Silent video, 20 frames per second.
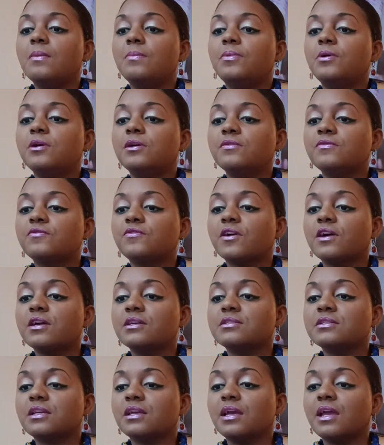put
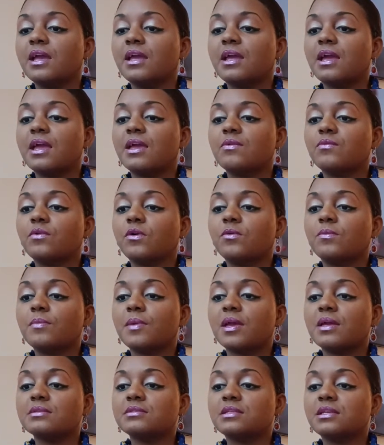finding a
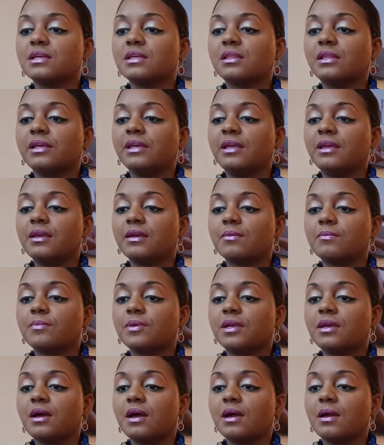romantic link
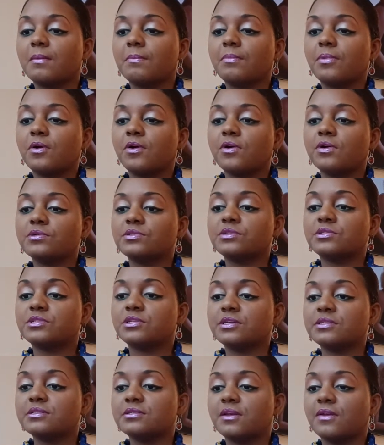behind bars
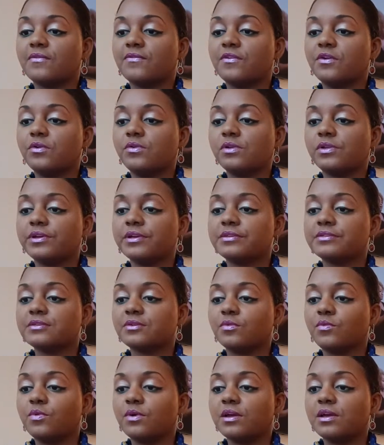just a few clicks
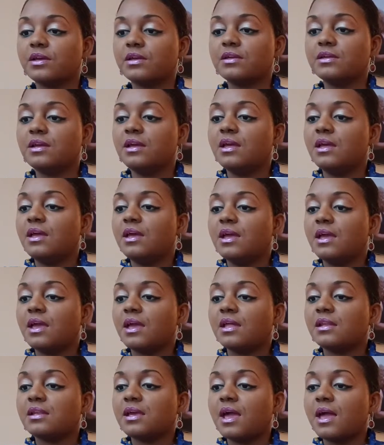away.
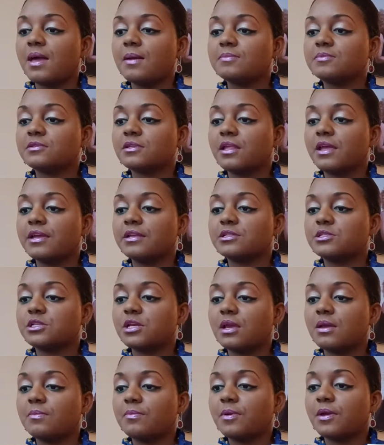And apps like
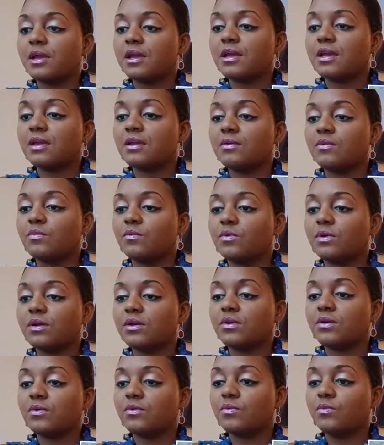JPay,
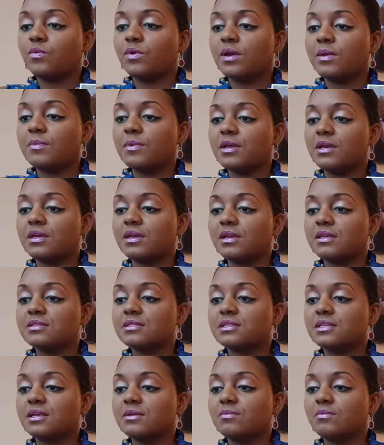where women can
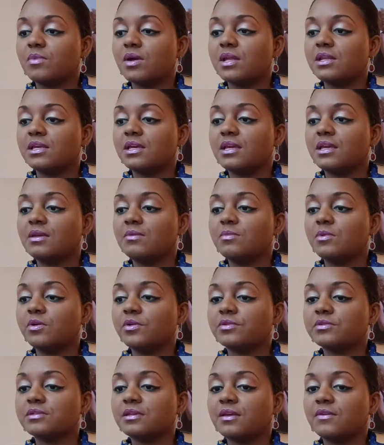send money,
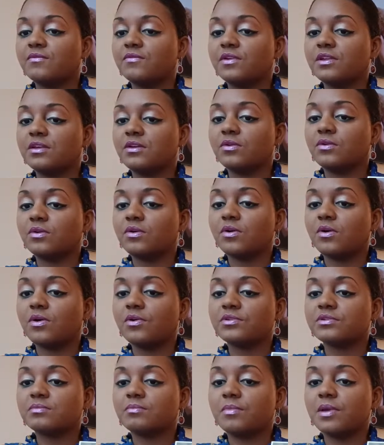emails, and video
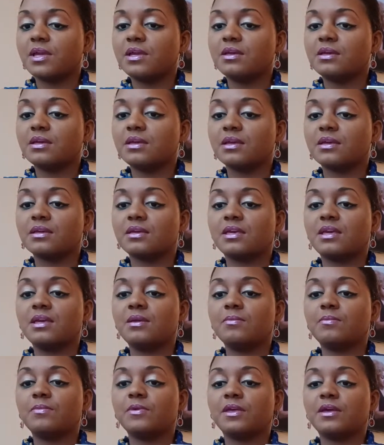calls, make
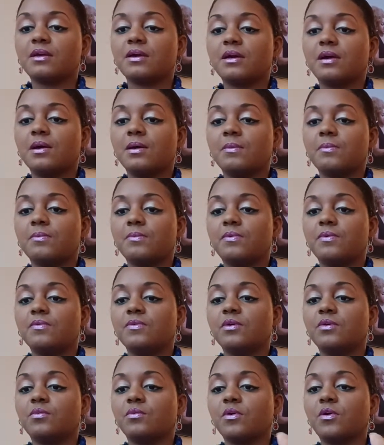keeping up
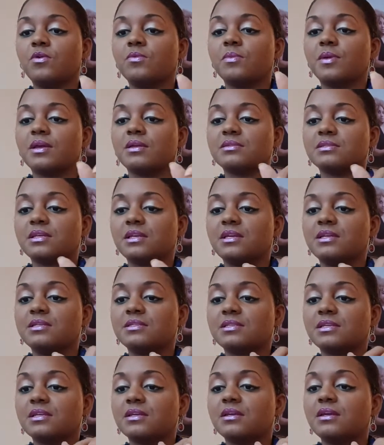the romance
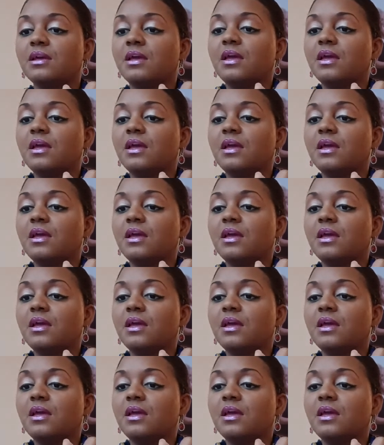easy.